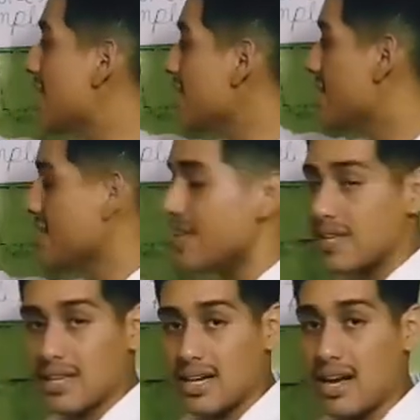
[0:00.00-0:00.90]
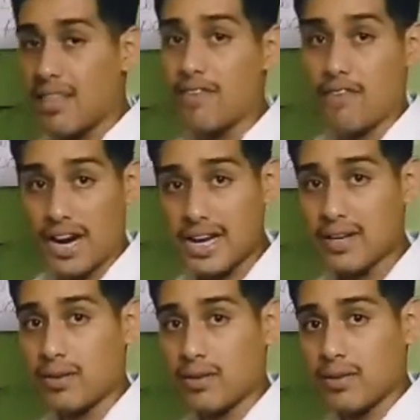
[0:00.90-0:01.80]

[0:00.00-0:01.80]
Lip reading: ed at the final.